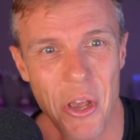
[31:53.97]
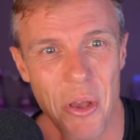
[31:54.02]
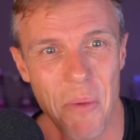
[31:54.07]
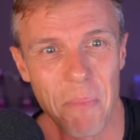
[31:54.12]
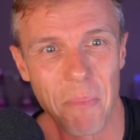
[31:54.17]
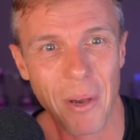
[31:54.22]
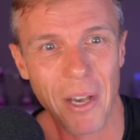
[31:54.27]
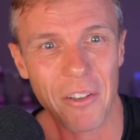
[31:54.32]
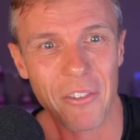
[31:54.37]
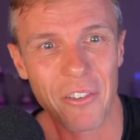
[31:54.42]

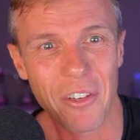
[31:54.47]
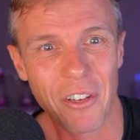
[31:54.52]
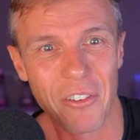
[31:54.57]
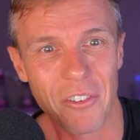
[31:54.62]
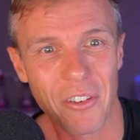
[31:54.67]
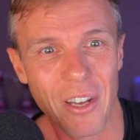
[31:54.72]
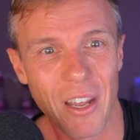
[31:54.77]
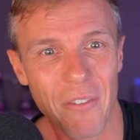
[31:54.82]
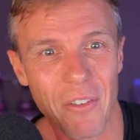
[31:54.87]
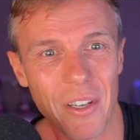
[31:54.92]
Mike's
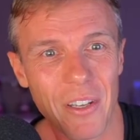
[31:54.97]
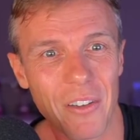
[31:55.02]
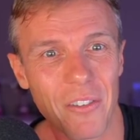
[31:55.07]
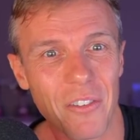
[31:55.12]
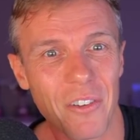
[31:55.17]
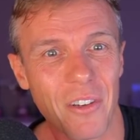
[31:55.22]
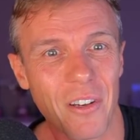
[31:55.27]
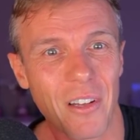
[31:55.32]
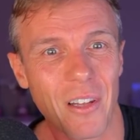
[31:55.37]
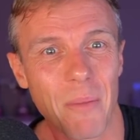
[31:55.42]
suggestion, have you
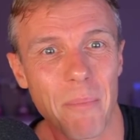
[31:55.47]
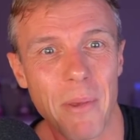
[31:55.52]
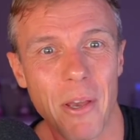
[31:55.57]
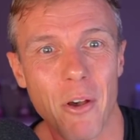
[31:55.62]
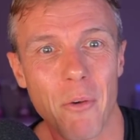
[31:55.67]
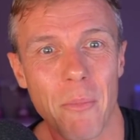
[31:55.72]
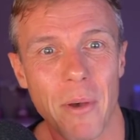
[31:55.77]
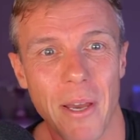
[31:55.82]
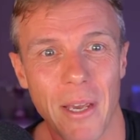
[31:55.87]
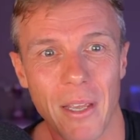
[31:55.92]
considered
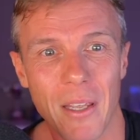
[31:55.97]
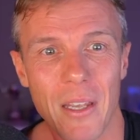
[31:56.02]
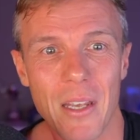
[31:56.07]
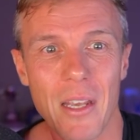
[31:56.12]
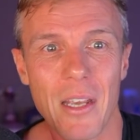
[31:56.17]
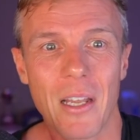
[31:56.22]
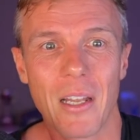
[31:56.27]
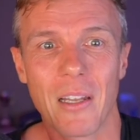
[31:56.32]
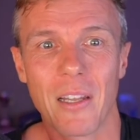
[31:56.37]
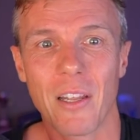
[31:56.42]
lapel mic?
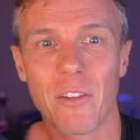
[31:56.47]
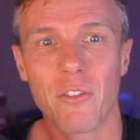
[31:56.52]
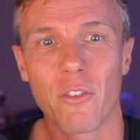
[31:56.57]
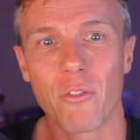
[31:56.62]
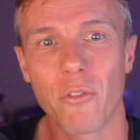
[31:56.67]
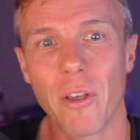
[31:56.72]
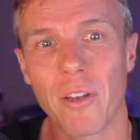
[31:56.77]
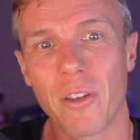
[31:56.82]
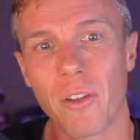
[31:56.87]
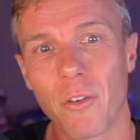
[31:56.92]
Less
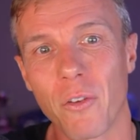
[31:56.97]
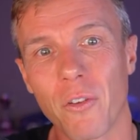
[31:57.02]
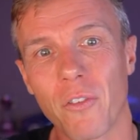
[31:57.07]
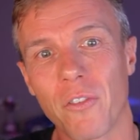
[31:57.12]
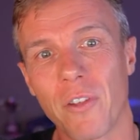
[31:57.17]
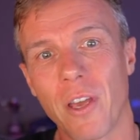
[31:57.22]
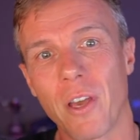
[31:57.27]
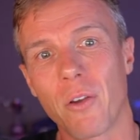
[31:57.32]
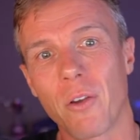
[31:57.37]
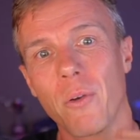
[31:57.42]
distracting, good
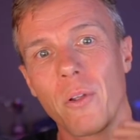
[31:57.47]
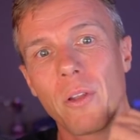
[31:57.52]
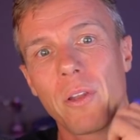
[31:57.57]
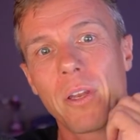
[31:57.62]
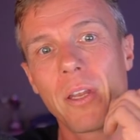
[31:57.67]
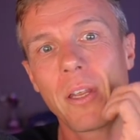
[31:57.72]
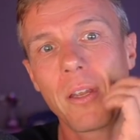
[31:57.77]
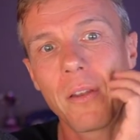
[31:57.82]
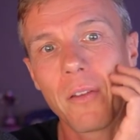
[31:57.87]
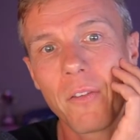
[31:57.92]
sound
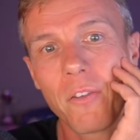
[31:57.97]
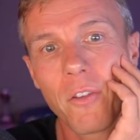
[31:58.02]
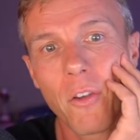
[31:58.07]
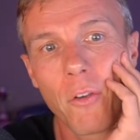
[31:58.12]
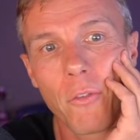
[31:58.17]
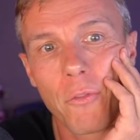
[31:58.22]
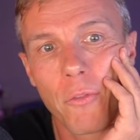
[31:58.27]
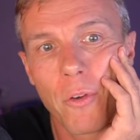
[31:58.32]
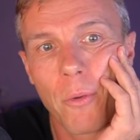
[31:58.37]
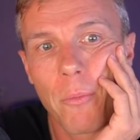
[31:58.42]
quality, and
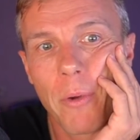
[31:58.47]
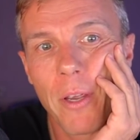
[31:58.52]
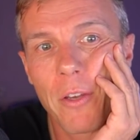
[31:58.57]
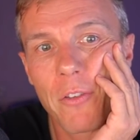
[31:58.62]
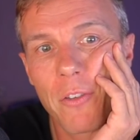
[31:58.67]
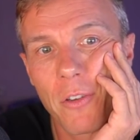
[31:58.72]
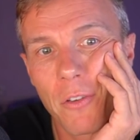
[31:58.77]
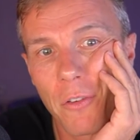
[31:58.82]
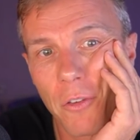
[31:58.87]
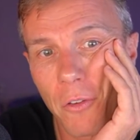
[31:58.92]
solves
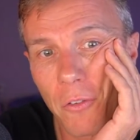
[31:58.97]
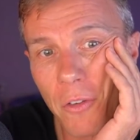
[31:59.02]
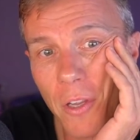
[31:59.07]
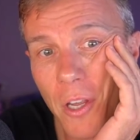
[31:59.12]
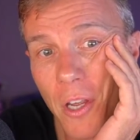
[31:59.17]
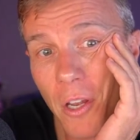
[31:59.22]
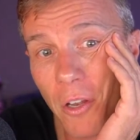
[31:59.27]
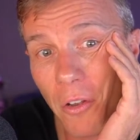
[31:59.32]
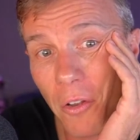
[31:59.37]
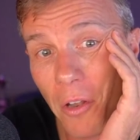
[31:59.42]
vibration issues.
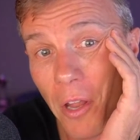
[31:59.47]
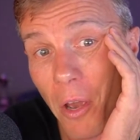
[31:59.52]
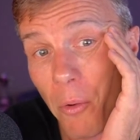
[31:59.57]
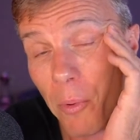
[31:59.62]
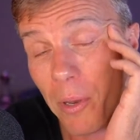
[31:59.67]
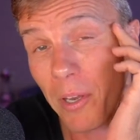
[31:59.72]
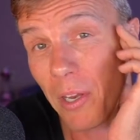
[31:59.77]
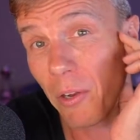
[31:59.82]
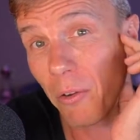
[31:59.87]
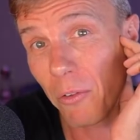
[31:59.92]

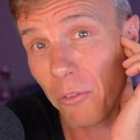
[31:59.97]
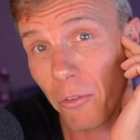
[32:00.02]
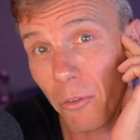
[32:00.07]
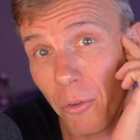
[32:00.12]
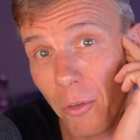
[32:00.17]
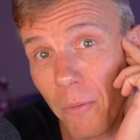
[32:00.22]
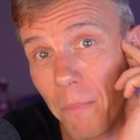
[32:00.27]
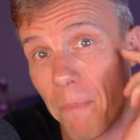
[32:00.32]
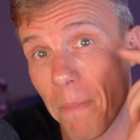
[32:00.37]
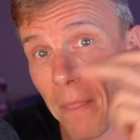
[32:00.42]
Nowhere near as
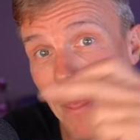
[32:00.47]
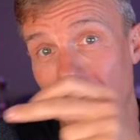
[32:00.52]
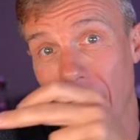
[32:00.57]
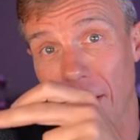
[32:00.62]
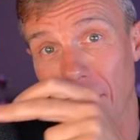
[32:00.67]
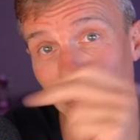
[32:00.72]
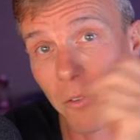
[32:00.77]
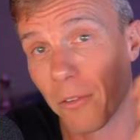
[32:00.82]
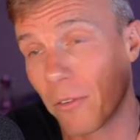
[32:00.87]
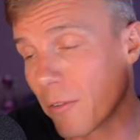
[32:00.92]
good
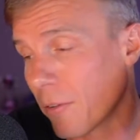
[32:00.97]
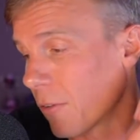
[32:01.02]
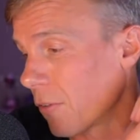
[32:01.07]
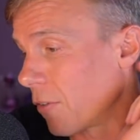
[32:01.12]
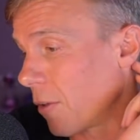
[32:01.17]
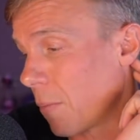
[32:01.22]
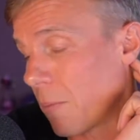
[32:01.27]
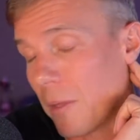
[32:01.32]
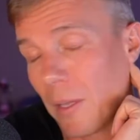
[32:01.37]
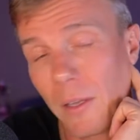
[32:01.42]
as
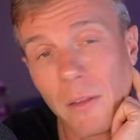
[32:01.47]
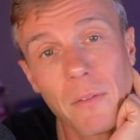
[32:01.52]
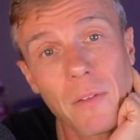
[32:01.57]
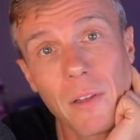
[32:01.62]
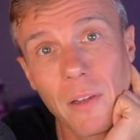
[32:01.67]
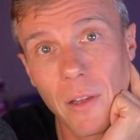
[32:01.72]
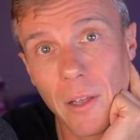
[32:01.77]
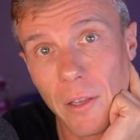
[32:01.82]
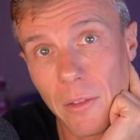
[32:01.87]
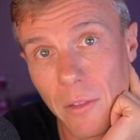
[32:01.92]
something
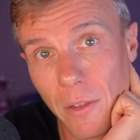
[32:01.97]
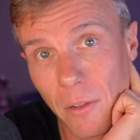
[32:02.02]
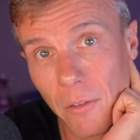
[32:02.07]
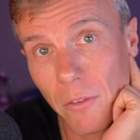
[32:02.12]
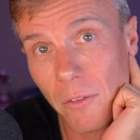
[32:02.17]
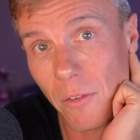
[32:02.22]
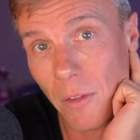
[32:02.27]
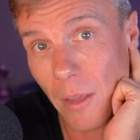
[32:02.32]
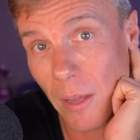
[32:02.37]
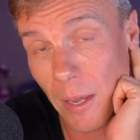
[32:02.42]
like
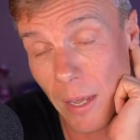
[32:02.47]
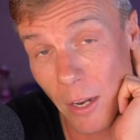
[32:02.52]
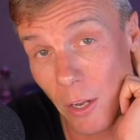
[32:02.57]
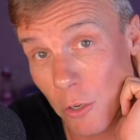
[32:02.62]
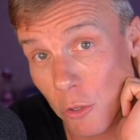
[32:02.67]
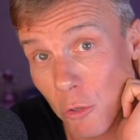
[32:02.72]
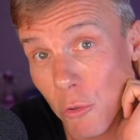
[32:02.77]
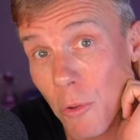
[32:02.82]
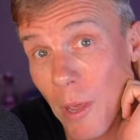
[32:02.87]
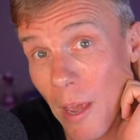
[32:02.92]
this. And I
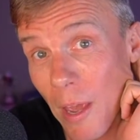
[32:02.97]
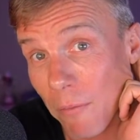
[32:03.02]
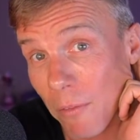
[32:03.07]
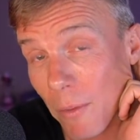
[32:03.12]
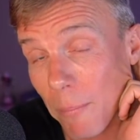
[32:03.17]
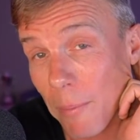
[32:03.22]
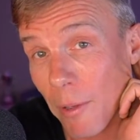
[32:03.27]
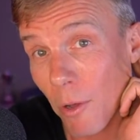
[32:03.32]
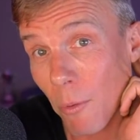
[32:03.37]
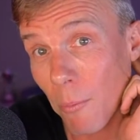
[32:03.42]
do have
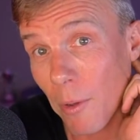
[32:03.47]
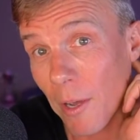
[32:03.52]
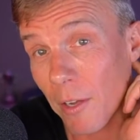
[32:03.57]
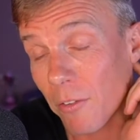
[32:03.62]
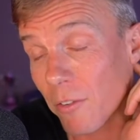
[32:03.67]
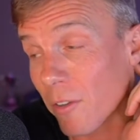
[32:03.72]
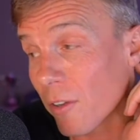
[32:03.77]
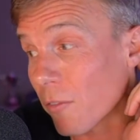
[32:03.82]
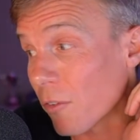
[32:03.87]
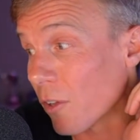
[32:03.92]
lapel
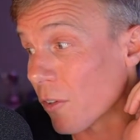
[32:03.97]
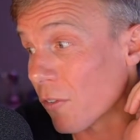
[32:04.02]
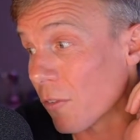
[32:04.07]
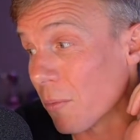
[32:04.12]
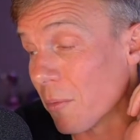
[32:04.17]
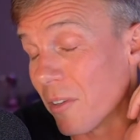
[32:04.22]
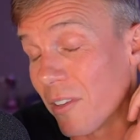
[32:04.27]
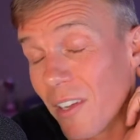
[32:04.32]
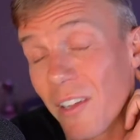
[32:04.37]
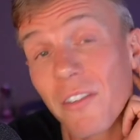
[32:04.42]
mics, and I've got
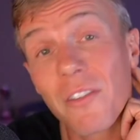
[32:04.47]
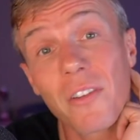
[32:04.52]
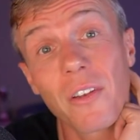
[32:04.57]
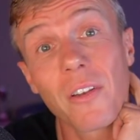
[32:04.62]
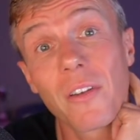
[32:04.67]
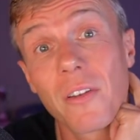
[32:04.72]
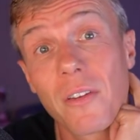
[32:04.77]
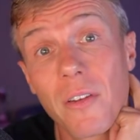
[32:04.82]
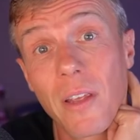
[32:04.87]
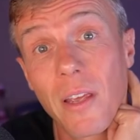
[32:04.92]
some
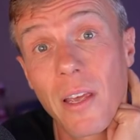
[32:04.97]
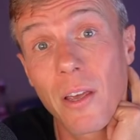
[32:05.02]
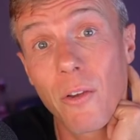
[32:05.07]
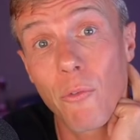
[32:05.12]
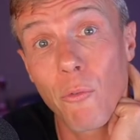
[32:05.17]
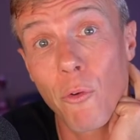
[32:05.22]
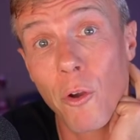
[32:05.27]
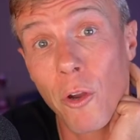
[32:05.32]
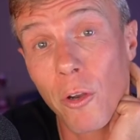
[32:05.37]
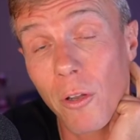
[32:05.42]
decent
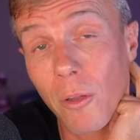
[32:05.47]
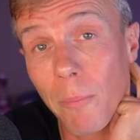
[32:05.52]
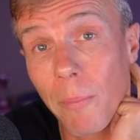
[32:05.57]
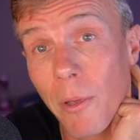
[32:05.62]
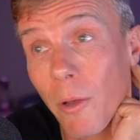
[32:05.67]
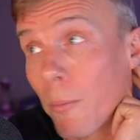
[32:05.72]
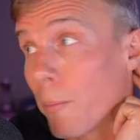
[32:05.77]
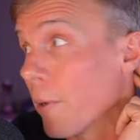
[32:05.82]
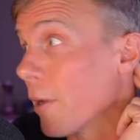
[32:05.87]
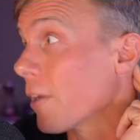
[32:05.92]
Rode
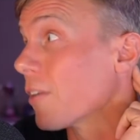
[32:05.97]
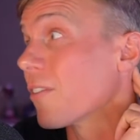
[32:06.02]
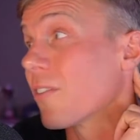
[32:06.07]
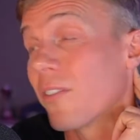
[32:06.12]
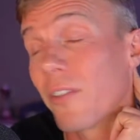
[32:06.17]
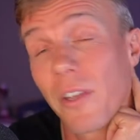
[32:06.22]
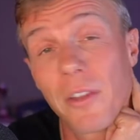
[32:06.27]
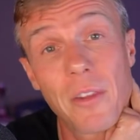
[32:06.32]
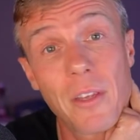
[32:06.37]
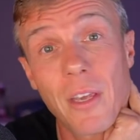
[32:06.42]
lapel
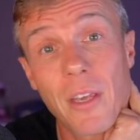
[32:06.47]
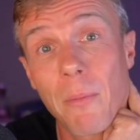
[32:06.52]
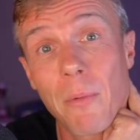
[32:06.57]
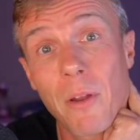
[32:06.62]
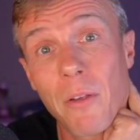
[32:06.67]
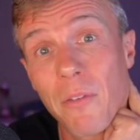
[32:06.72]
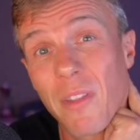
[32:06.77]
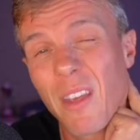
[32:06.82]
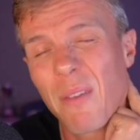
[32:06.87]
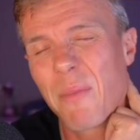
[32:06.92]
mics in the cupboard
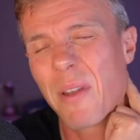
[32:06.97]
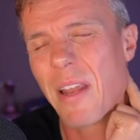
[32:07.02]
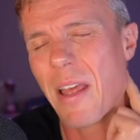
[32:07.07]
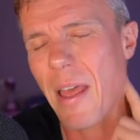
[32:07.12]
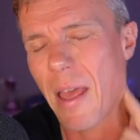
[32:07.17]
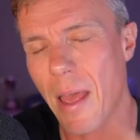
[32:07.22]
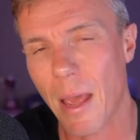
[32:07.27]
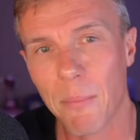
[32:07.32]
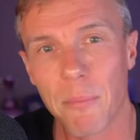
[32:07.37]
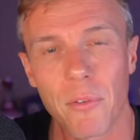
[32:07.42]
over there, but
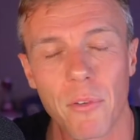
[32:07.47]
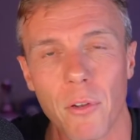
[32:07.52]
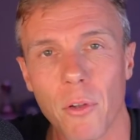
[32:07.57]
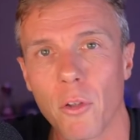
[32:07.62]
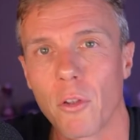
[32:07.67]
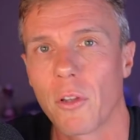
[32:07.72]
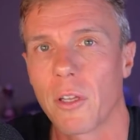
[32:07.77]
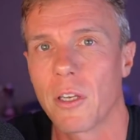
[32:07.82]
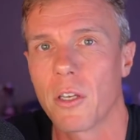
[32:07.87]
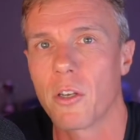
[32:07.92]

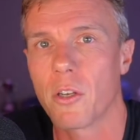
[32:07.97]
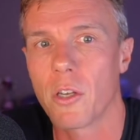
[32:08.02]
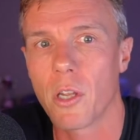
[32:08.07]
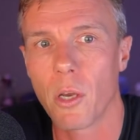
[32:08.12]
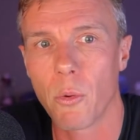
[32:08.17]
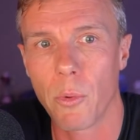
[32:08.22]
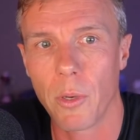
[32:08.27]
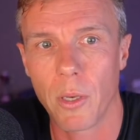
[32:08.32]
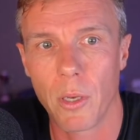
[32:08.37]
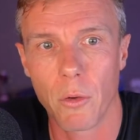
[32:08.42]
absolutely
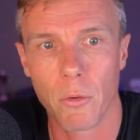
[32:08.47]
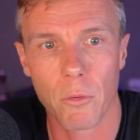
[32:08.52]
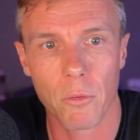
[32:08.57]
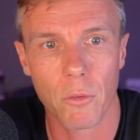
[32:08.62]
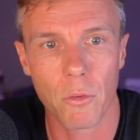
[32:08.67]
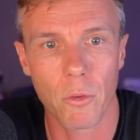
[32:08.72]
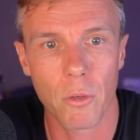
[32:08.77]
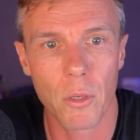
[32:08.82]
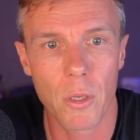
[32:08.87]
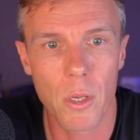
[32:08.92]
nowhere near as
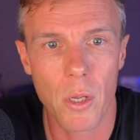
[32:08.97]
good.